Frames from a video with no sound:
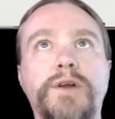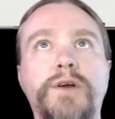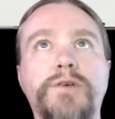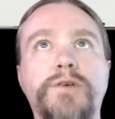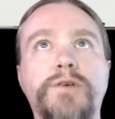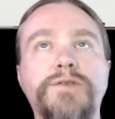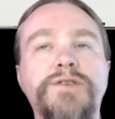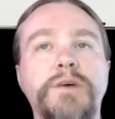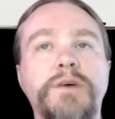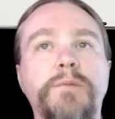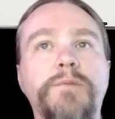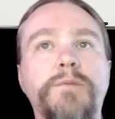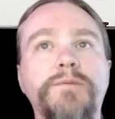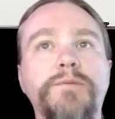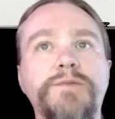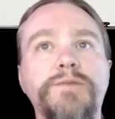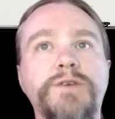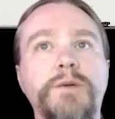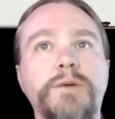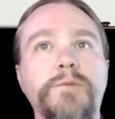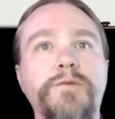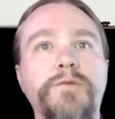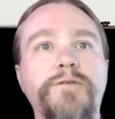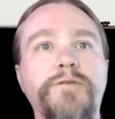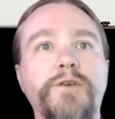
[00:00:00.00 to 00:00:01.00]

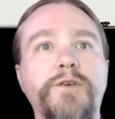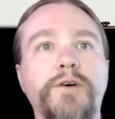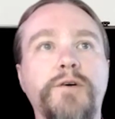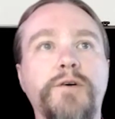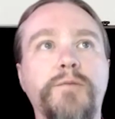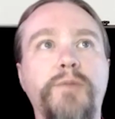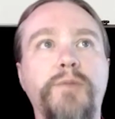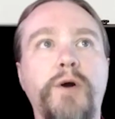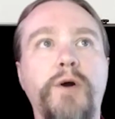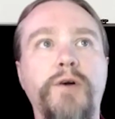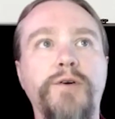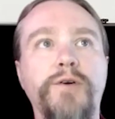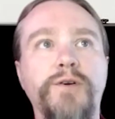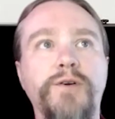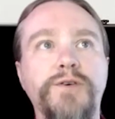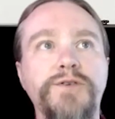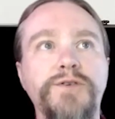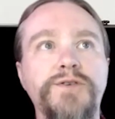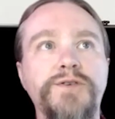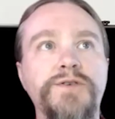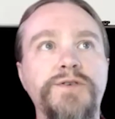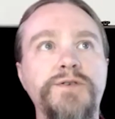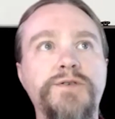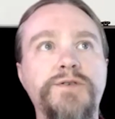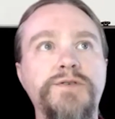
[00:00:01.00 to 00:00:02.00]
Some of your
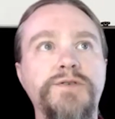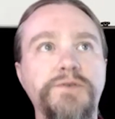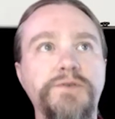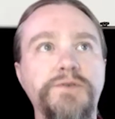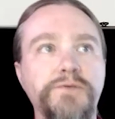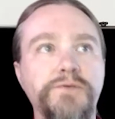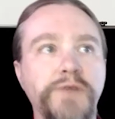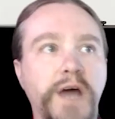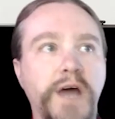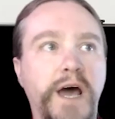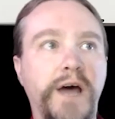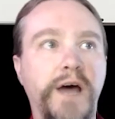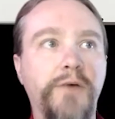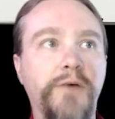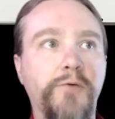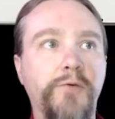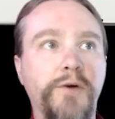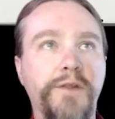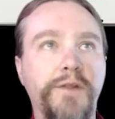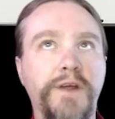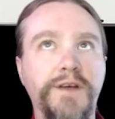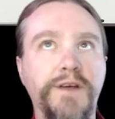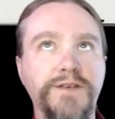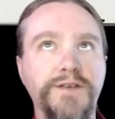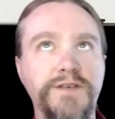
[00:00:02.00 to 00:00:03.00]
partners do that, where
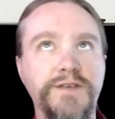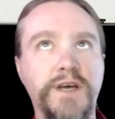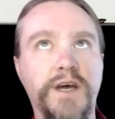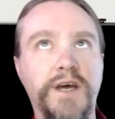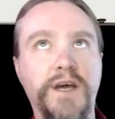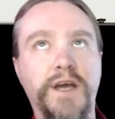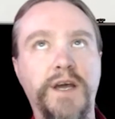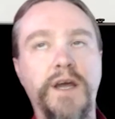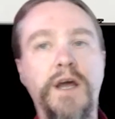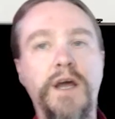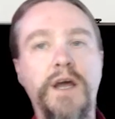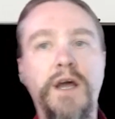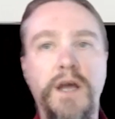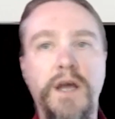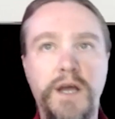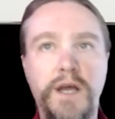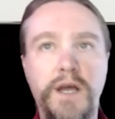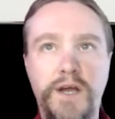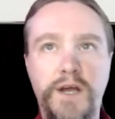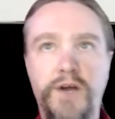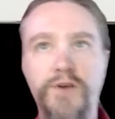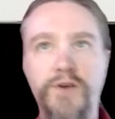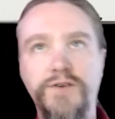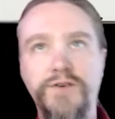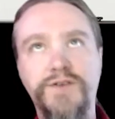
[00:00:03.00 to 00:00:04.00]
they say,
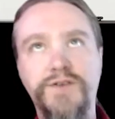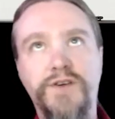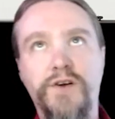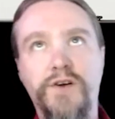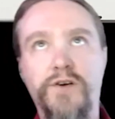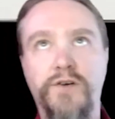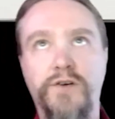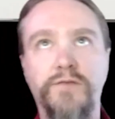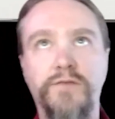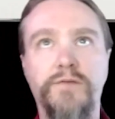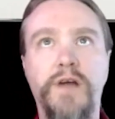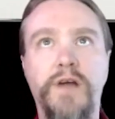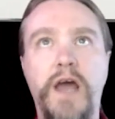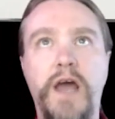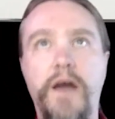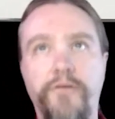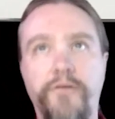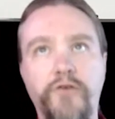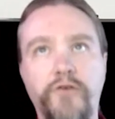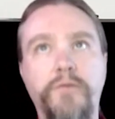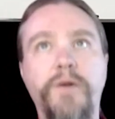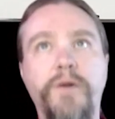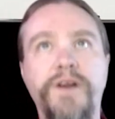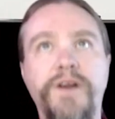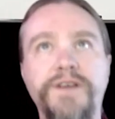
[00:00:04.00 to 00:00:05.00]
here's
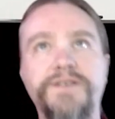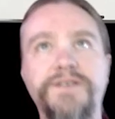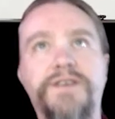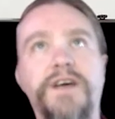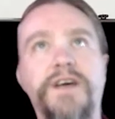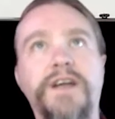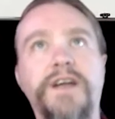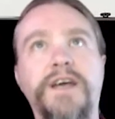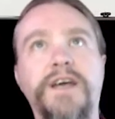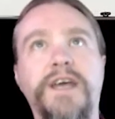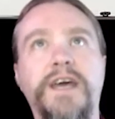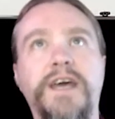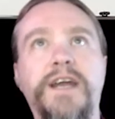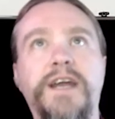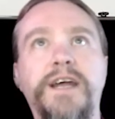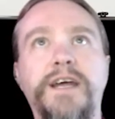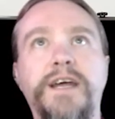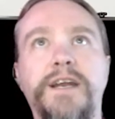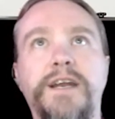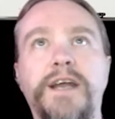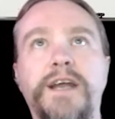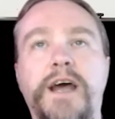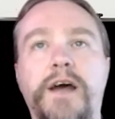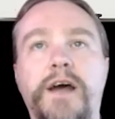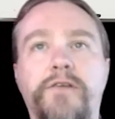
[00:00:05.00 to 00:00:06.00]
everybody's going to get it.
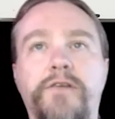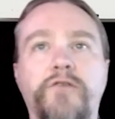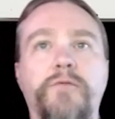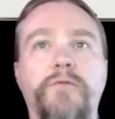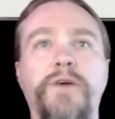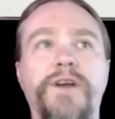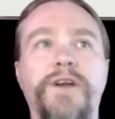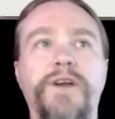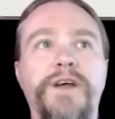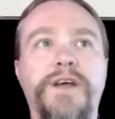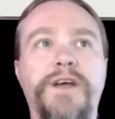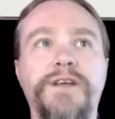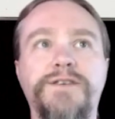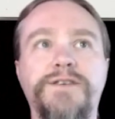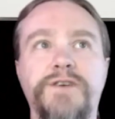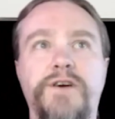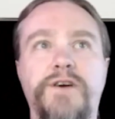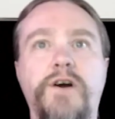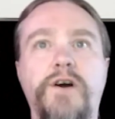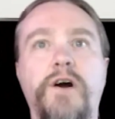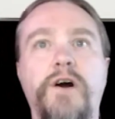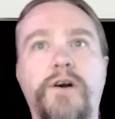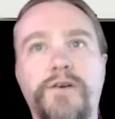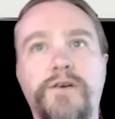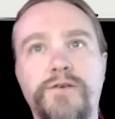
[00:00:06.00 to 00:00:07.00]
Everybody gets a
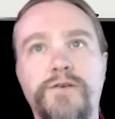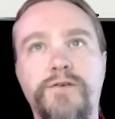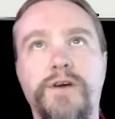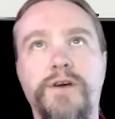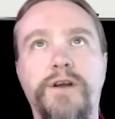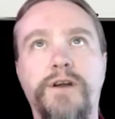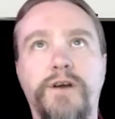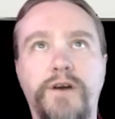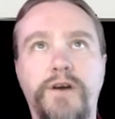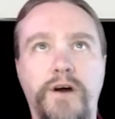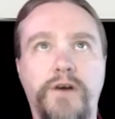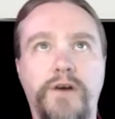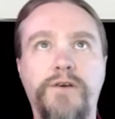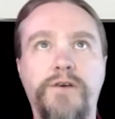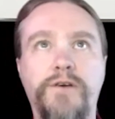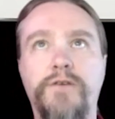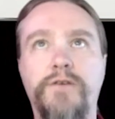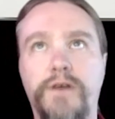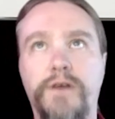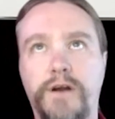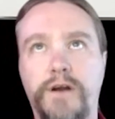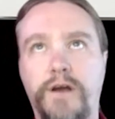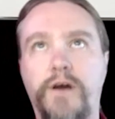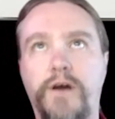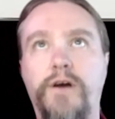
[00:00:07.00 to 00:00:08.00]
car, you get a car, you
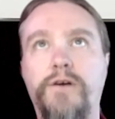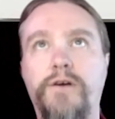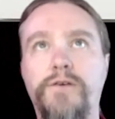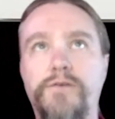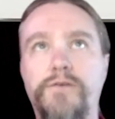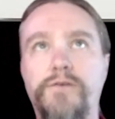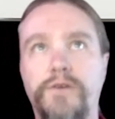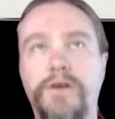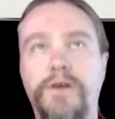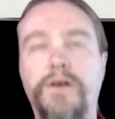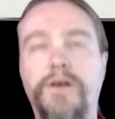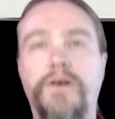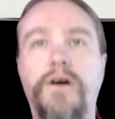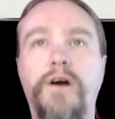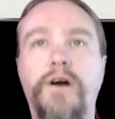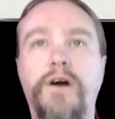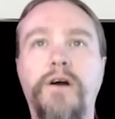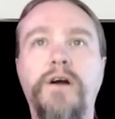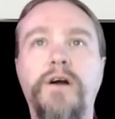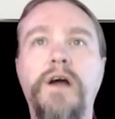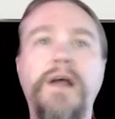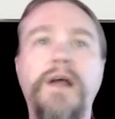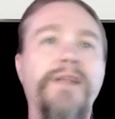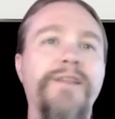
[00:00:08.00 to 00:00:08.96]
get a car, you get a car.